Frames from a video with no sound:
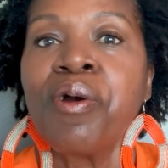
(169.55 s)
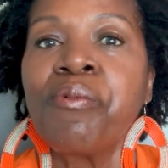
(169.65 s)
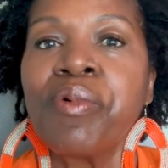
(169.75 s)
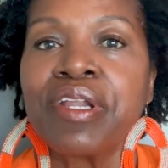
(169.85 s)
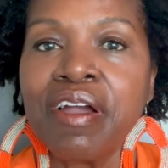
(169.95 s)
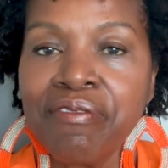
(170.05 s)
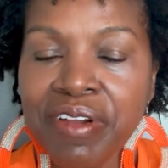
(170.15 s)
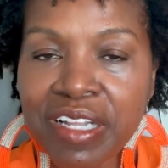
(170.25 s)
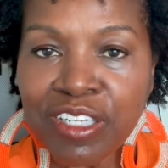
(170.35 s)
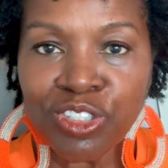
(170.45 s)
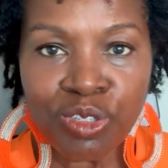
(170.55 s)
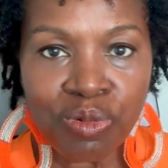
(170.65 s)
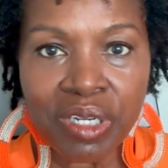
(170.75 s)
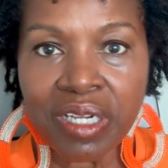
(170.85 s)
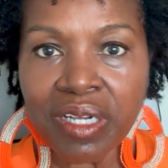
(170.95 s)
Whatever it is you
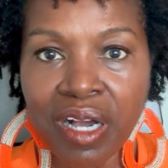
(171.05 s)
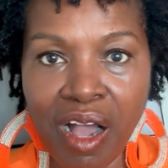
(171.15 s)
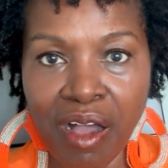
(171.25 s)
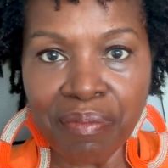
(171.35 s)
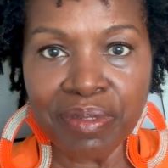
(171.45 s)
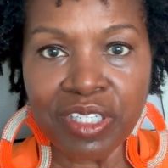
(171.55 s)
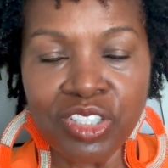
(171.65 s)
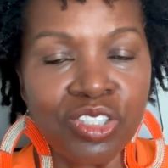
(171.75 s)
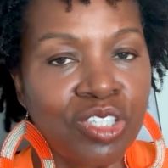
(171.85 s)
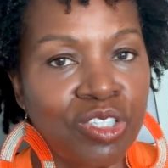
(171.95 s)
want to accomplish,